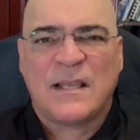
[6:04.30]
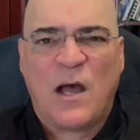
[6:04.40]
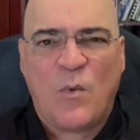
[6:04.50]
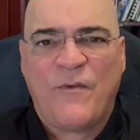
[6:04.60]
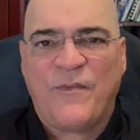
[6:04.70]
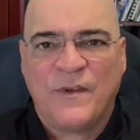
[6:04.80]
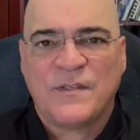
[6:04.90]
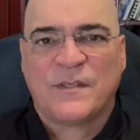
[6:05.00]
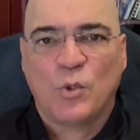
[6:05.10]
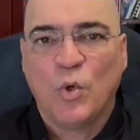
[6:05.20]
our
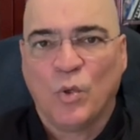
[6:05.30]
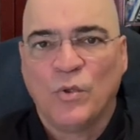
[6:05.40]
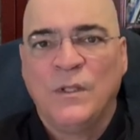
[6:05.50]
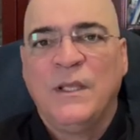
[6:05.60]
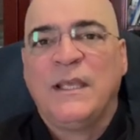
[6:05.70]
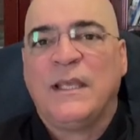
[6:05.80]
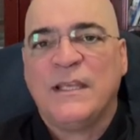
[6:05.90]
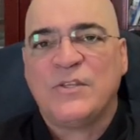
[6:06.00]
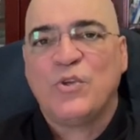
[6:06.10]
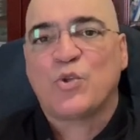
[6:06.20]
first goal, is
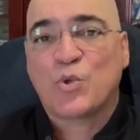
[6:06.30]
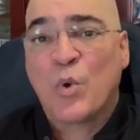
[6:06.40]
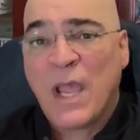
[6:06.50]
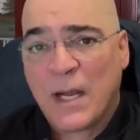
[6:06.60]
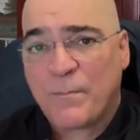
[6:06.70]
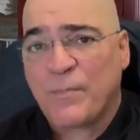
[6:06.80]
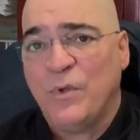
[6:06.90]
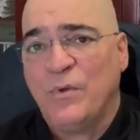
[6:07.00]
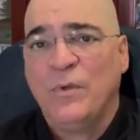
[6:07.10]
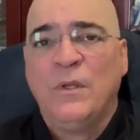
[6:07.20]
just to help
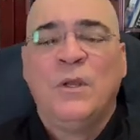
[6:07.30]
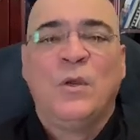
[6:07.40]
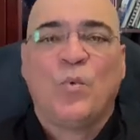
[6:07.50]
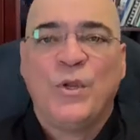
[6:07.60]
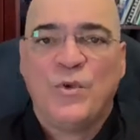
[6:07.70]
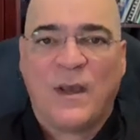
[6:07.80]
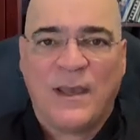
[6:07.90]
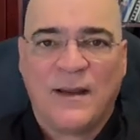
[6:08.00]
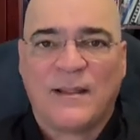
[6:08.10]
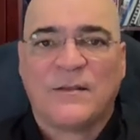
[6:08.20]
you with your
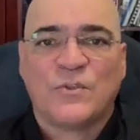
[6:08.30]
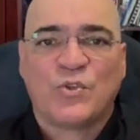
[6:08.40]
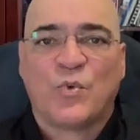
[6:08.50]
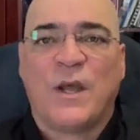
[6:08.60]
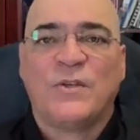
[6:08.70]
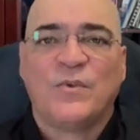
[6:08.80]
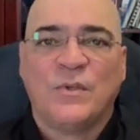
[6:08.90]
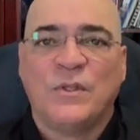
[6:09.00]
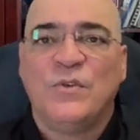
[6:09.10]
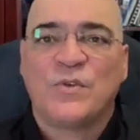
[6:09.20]
health, to try to
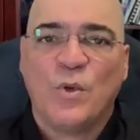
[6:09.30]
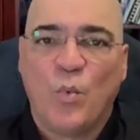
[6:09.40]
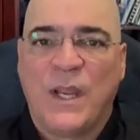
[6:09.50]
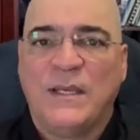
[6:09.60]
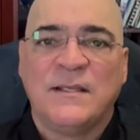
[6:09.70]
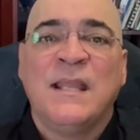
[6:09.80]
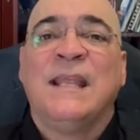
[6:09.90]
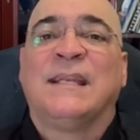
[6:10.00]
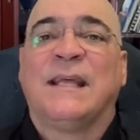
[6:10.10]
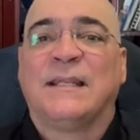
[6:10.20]
reduce the weight
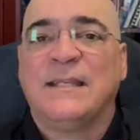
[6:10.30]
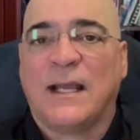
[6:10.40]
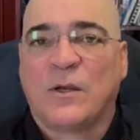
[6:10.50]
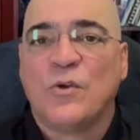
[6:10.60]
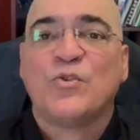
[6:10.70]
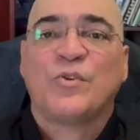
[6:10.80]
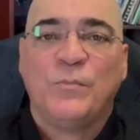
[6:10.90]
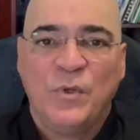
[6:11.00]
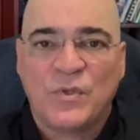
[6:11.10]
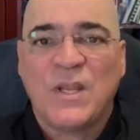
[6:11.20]
that
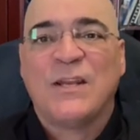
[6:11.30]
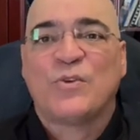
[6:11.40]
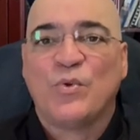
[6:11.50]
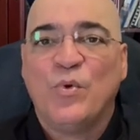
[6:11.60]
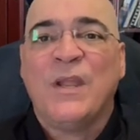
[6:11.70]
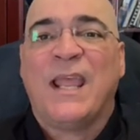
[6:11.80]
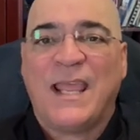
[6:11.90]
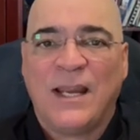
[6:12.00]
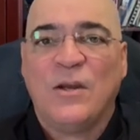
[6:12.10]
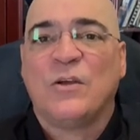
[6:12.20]
contribute to
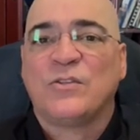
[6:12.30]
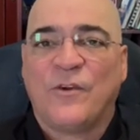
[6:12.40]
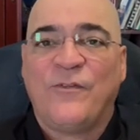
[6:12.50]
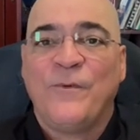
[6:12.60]
a lot of